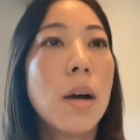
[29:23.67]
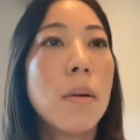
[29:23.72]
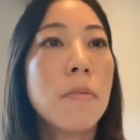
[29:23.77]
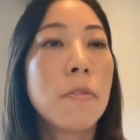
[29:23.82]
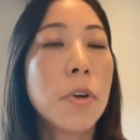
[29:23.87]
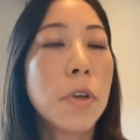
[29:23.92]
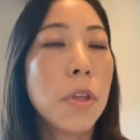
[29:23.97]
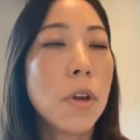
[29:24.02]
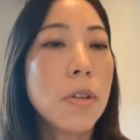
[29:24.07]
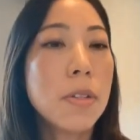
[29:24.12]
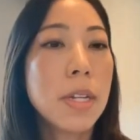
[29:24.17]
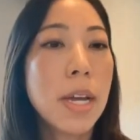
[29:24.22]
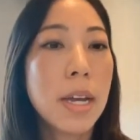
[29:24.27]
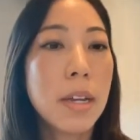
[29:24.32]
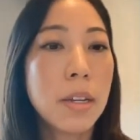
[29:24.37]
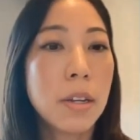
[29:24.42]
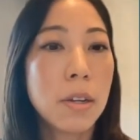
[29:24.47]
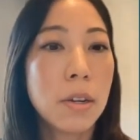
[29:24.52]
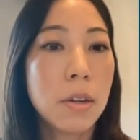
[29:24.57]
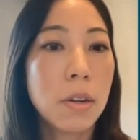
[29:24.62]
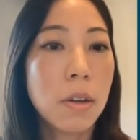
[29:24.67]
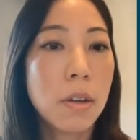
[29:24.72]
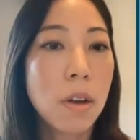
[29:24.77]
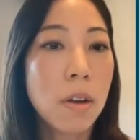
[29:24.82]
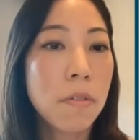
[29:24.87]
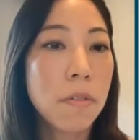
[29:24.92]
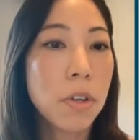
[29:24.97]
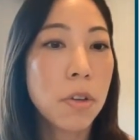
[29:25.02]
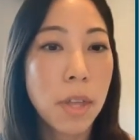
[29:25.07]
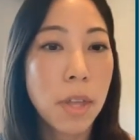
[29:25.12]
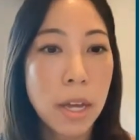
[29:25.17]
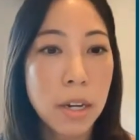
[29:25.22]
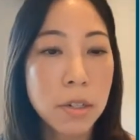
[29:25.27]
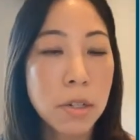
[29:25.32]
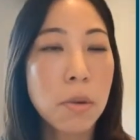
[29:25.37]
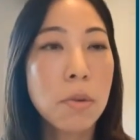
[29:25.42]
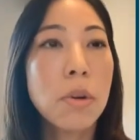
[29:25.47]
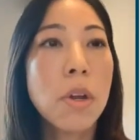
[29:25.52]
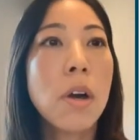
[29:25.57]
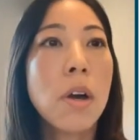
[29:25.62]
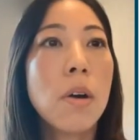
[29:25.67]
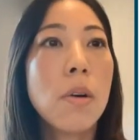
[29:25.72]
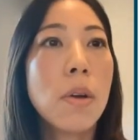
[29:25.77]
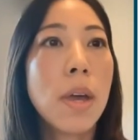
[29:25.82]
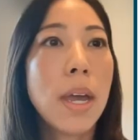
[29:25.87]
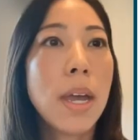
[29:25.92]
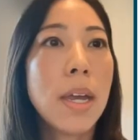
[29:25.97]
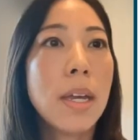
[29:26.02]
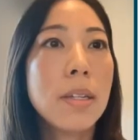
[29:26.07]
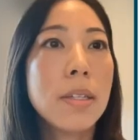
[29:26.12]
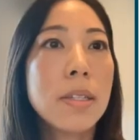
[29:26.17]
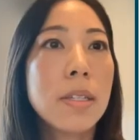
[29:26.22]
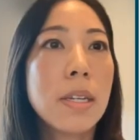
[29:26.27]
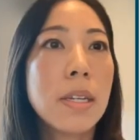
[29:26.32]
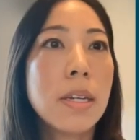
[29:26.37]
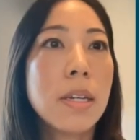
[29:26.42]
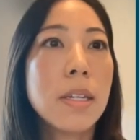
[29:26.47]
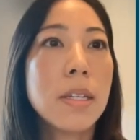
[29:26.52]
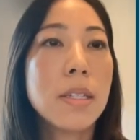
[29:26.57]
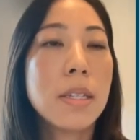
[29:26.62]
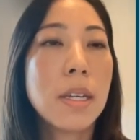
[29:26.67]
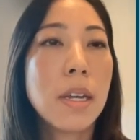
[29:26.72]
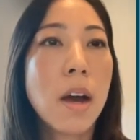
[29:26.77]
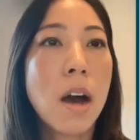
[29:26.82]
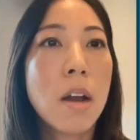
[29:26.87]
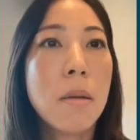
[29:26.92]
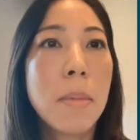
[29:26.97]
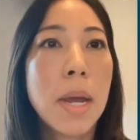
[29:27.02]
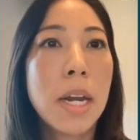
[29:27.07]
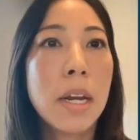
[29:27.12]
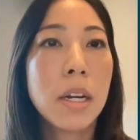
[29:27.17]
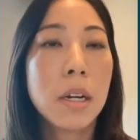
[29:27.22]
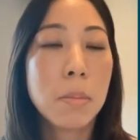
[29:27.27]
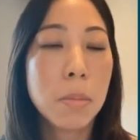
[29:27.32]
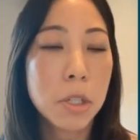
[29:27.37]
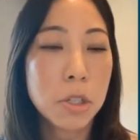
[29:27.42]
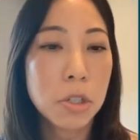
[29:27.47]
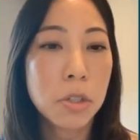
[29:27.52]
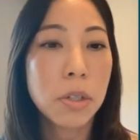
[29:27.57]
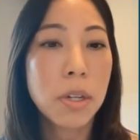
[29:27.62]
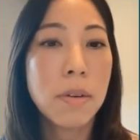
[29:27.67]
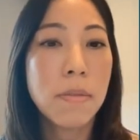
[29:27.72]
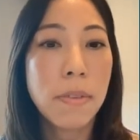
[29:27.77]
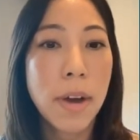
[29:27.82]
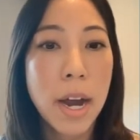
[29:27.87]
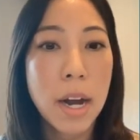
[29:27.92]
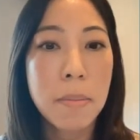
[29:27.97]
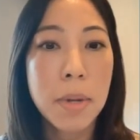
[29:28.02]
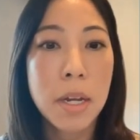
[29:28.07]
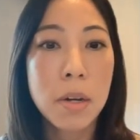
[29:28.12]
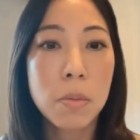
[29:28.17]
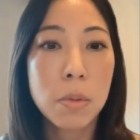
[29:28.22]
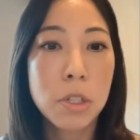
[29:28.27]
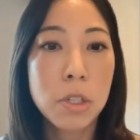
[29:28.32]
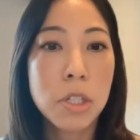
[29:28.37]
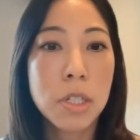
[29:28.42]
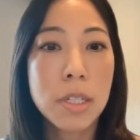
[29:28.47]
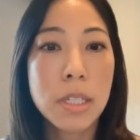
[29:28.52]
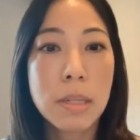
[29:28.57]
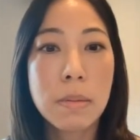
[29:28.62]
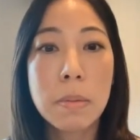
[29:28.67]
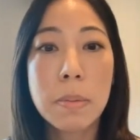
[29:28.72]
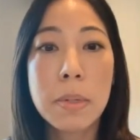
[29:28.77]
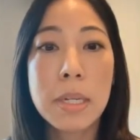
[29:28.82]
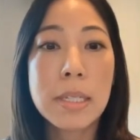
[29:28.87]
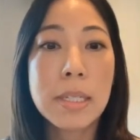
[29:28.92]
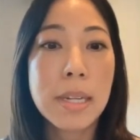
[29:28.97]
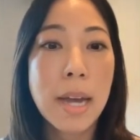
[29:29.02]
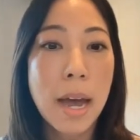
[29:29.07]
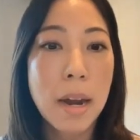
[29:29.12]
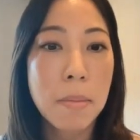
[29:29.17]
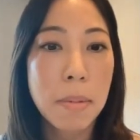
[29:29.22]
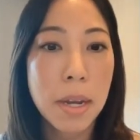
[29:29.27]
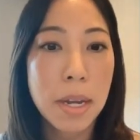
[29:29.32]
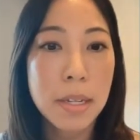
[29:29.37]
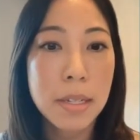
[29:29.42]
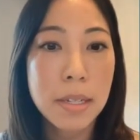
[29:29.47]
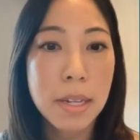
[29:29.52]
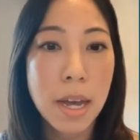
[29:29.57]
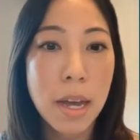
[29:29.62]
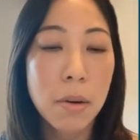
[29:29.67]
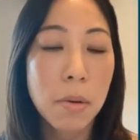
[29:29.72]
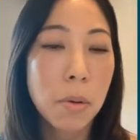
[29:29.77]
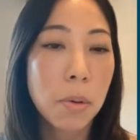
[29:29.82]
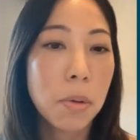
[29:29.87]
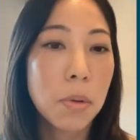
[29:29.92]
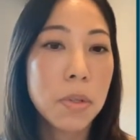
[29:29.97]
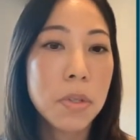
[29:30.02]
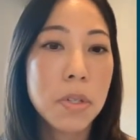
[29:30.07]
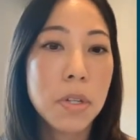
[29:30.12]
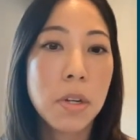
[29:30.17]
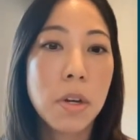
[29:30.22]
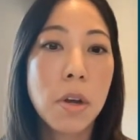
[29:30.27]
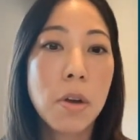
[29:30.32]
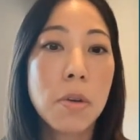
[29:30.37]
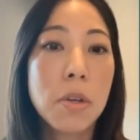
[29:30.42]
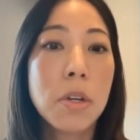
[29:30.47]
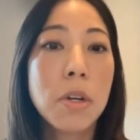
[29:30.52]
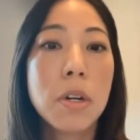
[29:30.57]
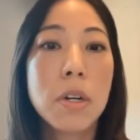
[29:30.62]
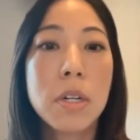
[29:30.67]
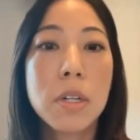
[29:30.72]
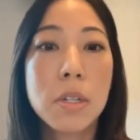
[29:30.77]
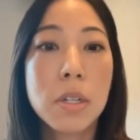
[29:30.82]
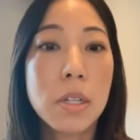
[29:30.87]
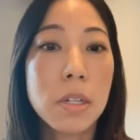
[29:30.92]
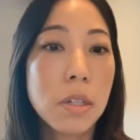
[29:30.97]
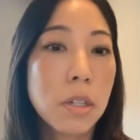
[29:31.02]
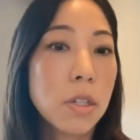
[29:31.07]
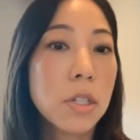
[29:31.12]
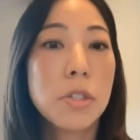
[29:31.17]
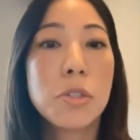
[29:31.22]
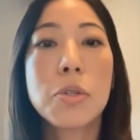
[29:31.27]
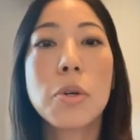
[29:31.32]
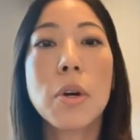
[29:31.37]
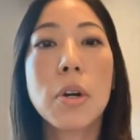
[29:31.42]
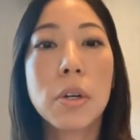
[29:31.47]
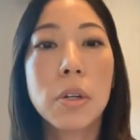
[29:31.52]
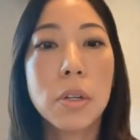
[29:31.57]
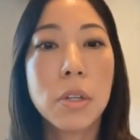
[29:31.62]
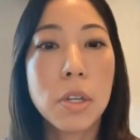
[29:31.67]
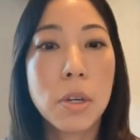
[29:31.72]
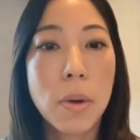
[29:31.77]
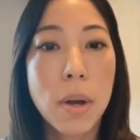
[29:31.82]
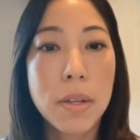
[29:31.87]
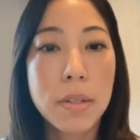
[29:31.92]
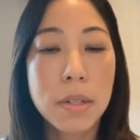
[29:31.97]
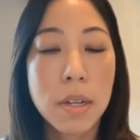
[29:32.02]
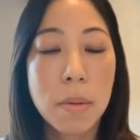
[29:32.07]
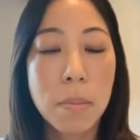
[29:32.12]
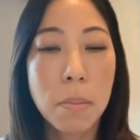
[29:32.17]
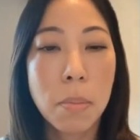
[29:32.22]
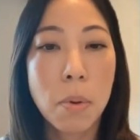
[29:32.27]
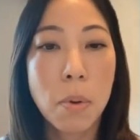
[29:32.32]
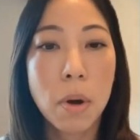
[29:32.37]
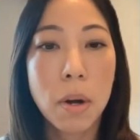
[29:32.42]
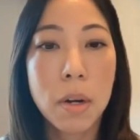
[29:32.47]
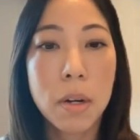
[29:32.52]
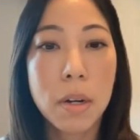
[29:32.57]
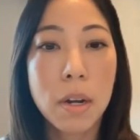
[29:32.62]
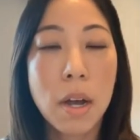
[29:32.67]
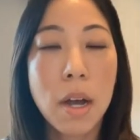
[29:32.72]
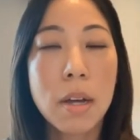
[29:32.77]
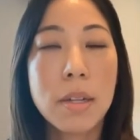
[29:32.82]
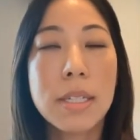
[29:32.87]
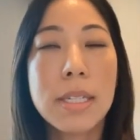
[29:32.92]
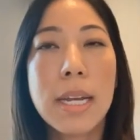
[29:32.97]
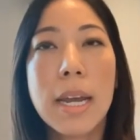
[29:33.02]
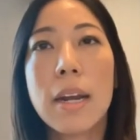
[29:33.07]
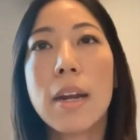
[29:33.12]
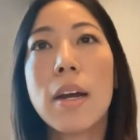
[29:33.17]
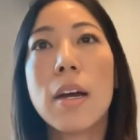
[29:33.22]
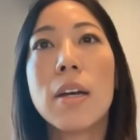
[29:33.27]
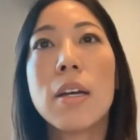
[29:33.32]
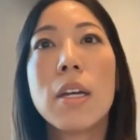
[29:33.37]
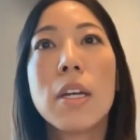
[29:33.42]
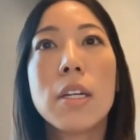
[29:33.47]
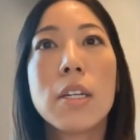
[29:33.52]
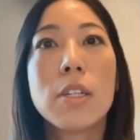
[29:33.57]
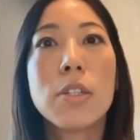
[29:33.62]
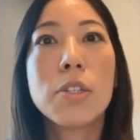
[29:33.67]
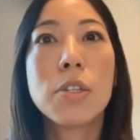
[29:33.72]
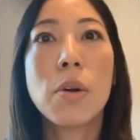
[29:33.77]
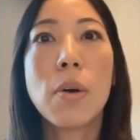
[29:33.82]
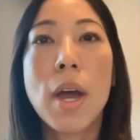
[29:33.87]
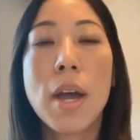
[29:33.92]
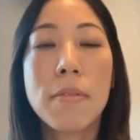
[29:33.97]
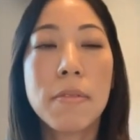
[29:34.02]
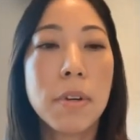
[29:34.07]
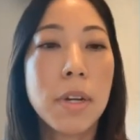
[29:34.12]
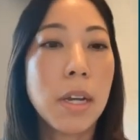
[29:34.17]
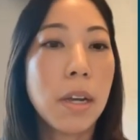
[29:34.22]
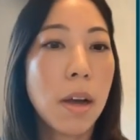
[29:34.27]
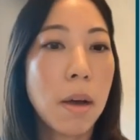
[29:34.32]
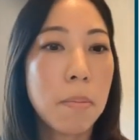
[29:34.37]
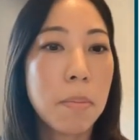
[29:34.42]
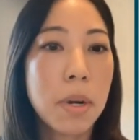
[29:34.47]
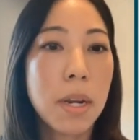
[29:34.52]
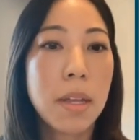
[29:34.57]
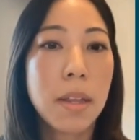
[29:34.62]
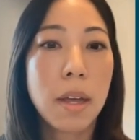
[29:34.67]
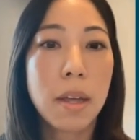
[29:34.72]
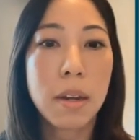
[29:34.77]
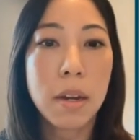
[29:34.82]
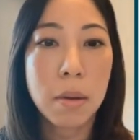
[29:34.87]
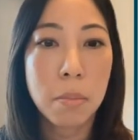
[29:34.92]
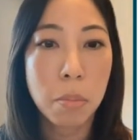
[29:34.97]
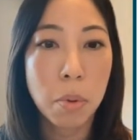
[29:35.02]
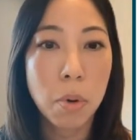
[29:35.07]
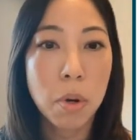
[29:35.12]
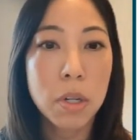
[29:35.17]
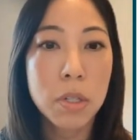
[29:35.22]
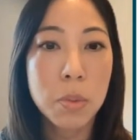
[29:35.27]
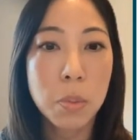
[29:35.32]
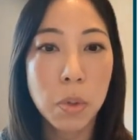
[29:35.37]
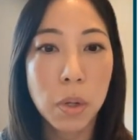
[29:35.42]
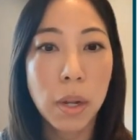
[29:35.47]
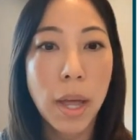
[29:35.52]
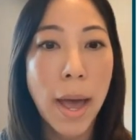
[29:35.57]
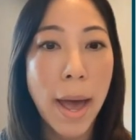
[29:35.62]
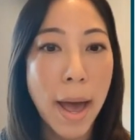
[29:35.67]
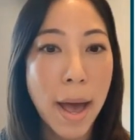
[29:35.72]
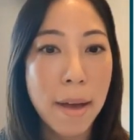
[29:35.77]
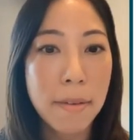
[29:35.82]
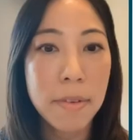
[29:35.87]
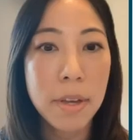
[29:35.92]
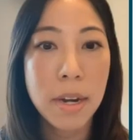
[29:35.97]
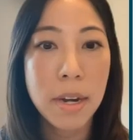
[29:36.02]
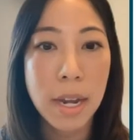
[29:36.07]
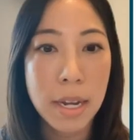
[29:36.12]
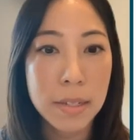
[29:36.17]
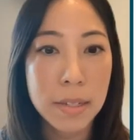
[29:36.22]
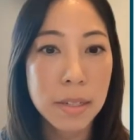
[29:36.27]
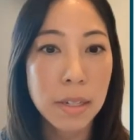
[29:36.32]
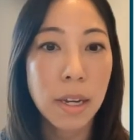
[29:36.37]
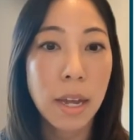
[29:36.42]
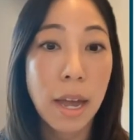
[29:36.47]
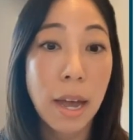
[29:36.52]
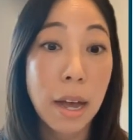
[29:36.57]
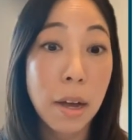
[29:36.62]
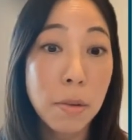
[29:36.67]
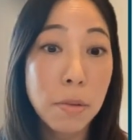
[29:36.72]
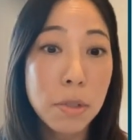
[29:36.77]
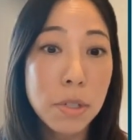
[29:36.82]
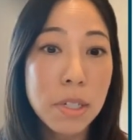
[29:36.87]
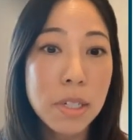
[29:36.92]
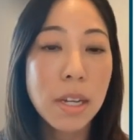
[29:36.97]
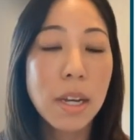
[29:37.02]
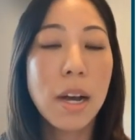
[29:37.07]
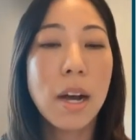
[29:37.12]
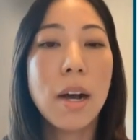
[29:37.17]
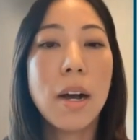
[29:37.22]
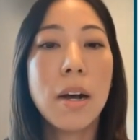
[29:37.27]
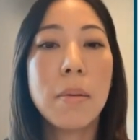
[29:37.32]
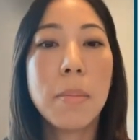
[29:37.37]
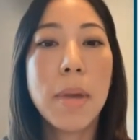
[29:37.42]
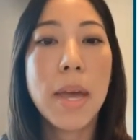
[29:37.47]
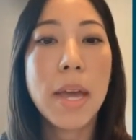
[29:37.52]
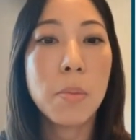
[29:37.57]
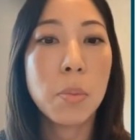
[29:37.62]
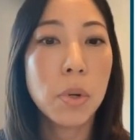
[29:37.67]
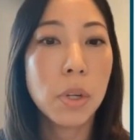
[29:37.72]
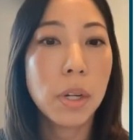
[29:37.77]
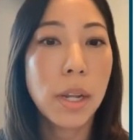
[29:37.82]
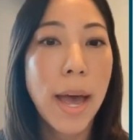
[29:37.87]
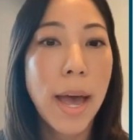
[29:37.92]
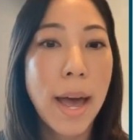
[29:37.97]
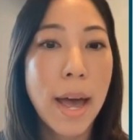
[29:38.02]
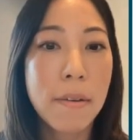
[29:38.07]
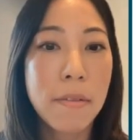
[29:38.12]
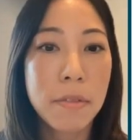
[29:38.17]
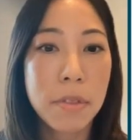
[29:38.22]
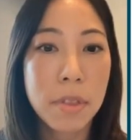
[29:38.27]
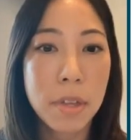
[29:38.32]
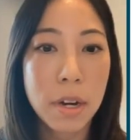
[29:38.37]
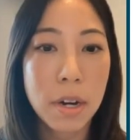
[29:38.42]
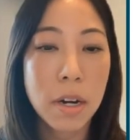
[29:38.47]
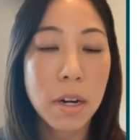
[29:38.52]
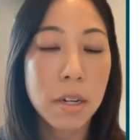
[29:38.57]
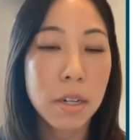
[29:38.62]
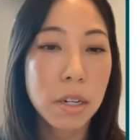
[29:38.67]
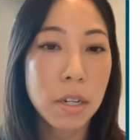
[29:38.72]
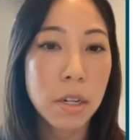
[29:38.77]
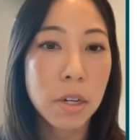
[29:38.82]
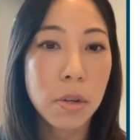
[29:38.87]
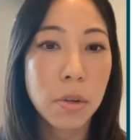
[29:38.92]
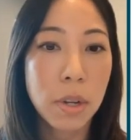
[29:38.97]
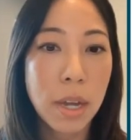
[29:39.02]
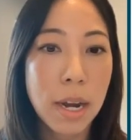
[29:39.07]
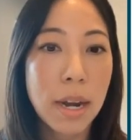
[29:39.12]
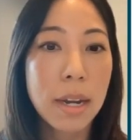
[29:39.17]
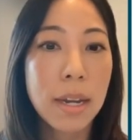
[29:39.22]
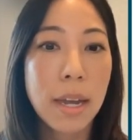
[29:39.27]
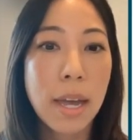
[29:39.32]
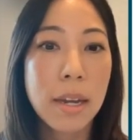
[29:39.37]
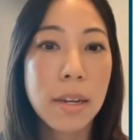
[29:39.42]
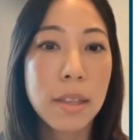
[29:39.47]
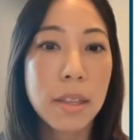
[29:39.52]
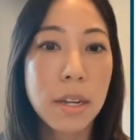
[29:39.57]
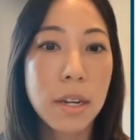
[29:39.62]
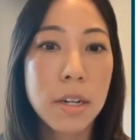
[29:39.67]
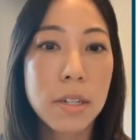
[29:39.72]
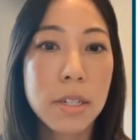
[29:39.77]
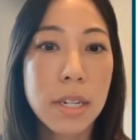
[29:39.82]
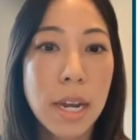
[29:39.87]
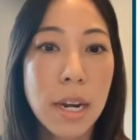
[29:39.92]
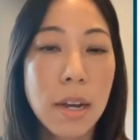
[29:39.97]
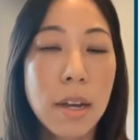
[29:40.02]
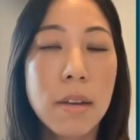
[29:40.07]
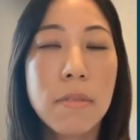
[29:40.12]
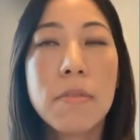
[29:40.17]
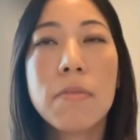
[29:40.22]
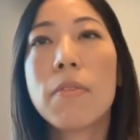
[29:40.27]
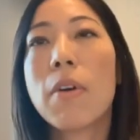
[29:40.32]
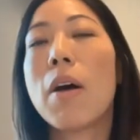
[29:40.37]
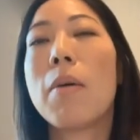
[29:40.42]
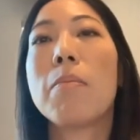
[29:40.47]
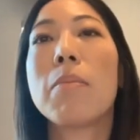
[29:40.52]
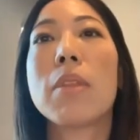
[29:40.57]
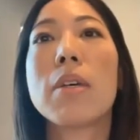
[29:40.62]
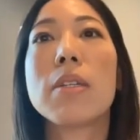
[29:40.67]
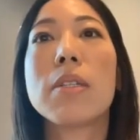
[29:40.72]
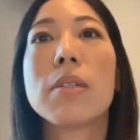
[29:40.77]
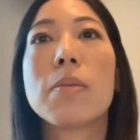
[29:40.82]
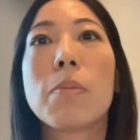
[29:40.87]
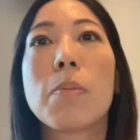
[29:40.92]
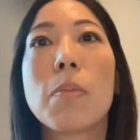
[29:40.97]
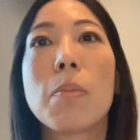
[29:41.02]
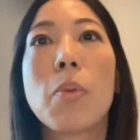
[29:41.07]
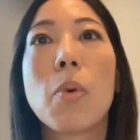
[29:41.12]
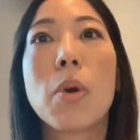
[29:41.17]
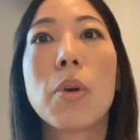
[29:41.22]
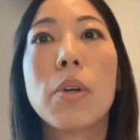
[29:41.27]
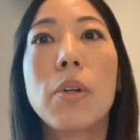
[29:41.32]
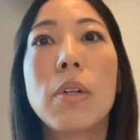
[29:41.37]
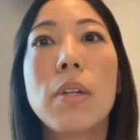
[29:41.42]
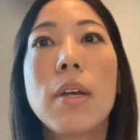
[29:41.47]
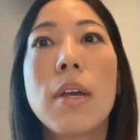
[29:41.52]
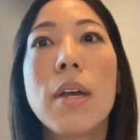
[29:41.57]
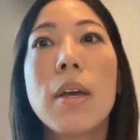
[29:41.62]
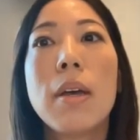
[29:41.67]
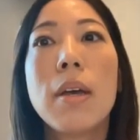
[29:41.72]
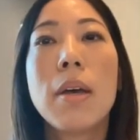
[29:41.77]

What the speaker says: For those of you that don't know, ACE is the Automated Commercial Environment, which is CBP's database that holds, your historical US import data. So every company that imports will have an ACE account, and will have their, can get their data from this portal.